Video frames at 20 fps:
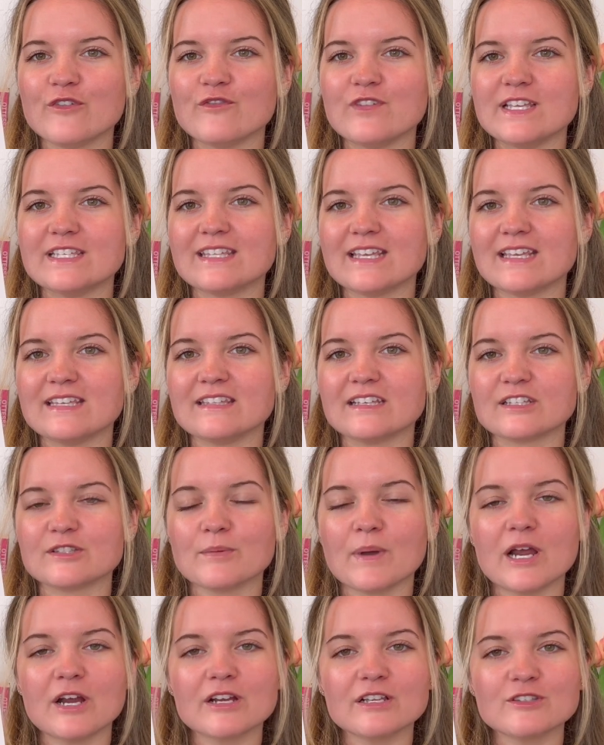visa is
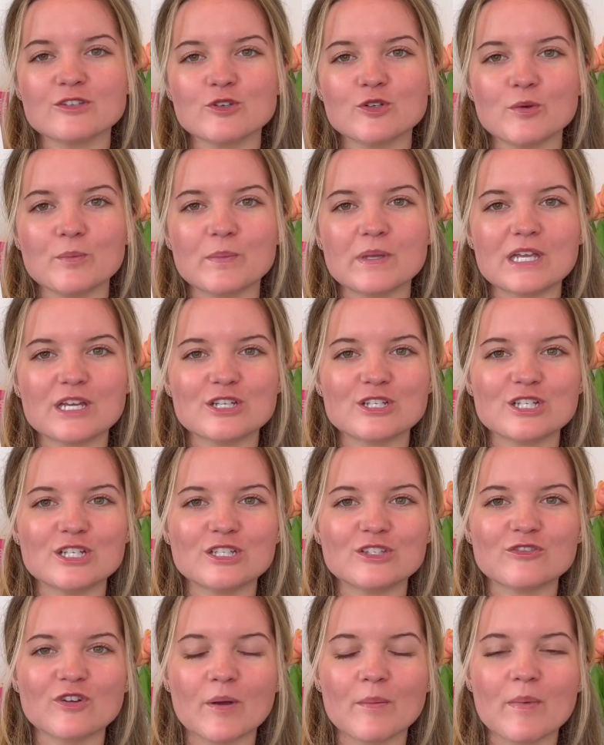expiring soon because she
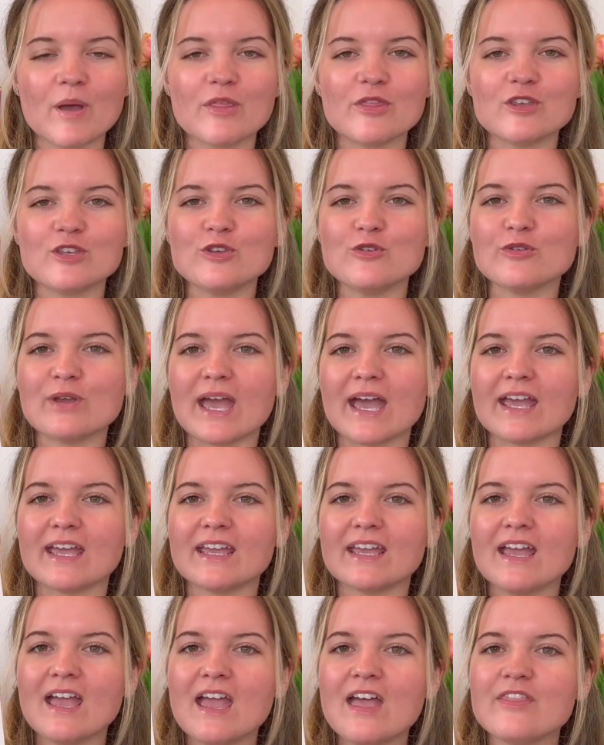is from the UK,
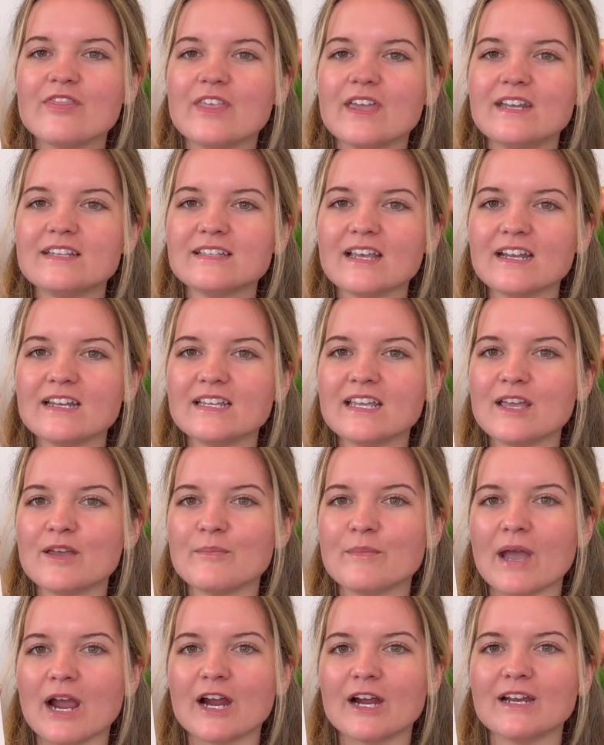they decide to get
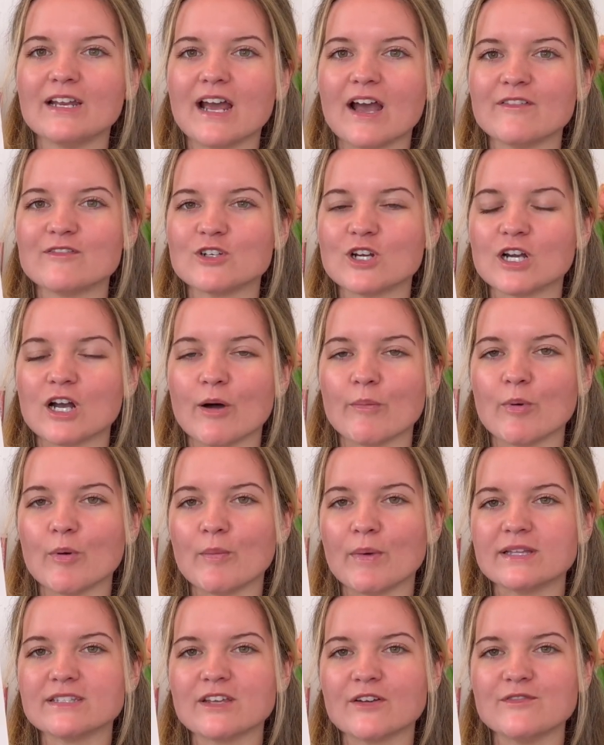married after a couple
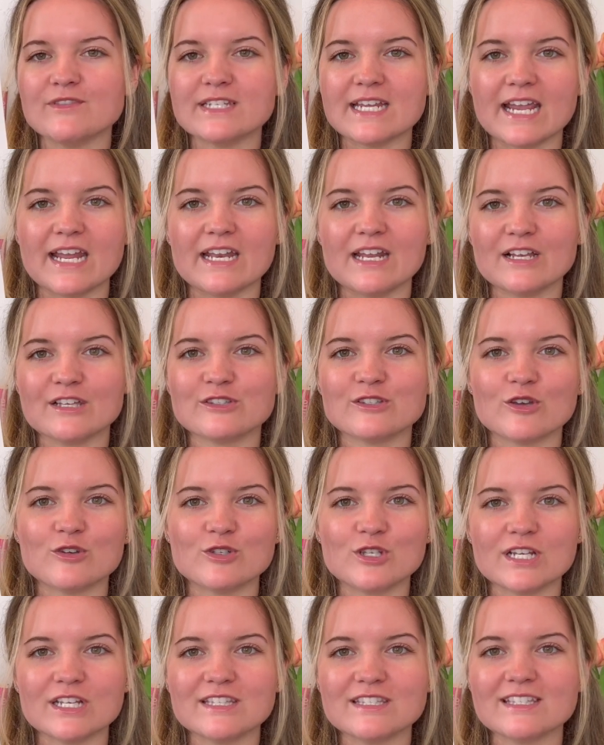months of dating so
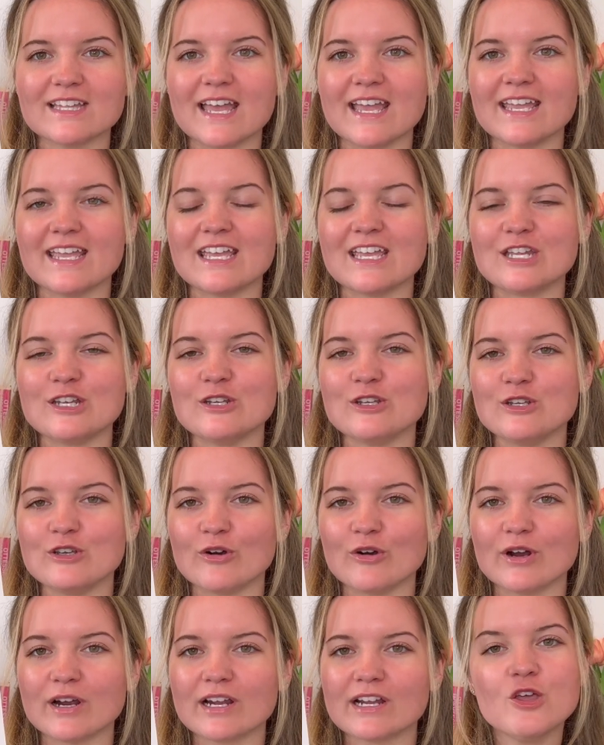she can stay in New
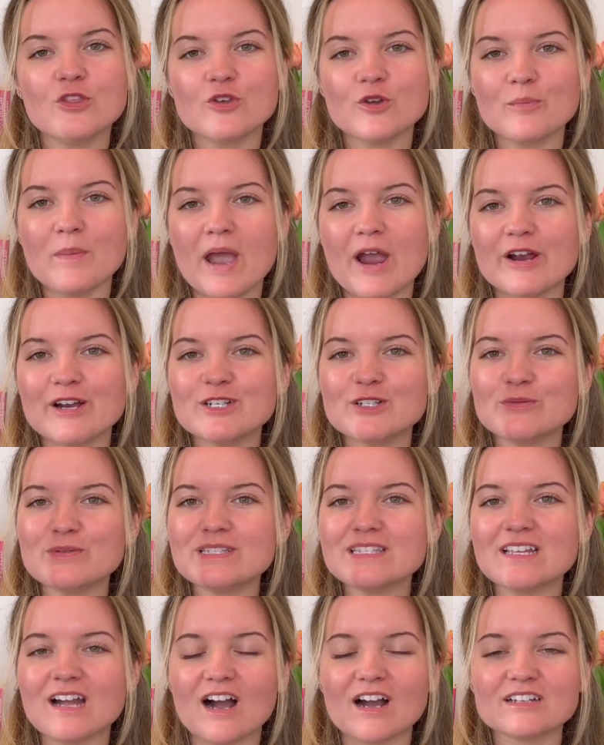York. Their marriage was
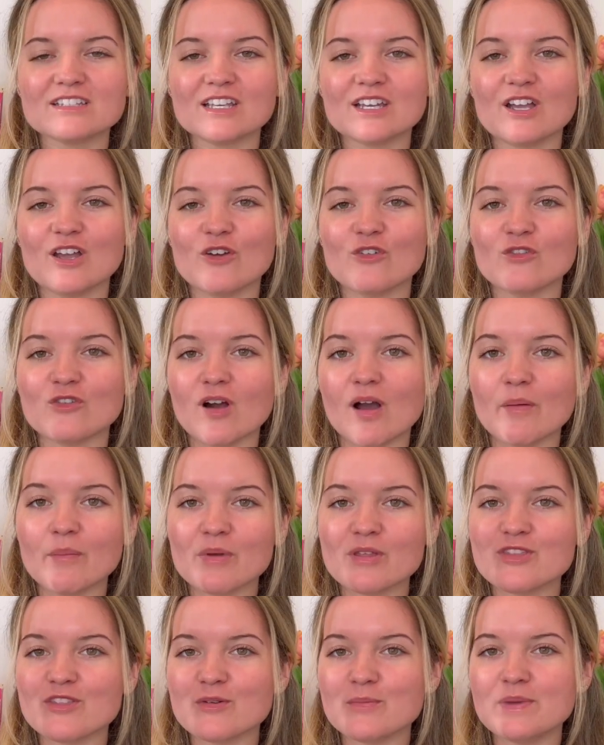toxic from
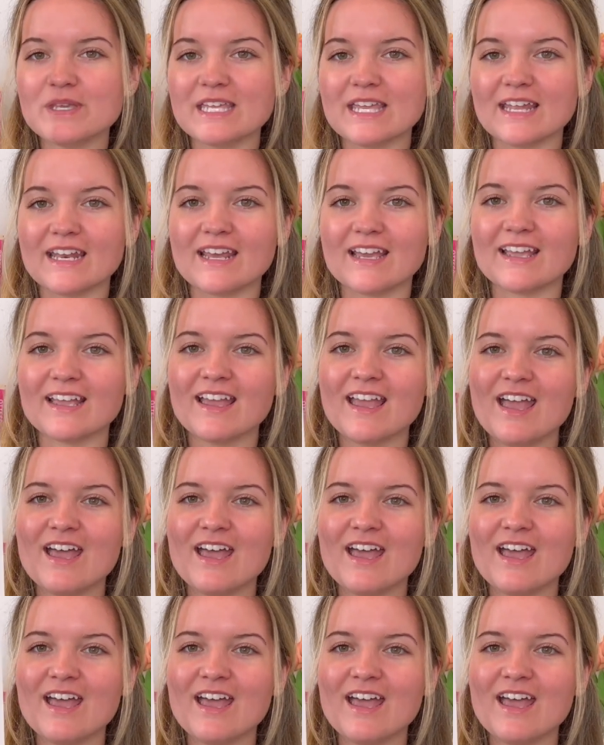the beginning.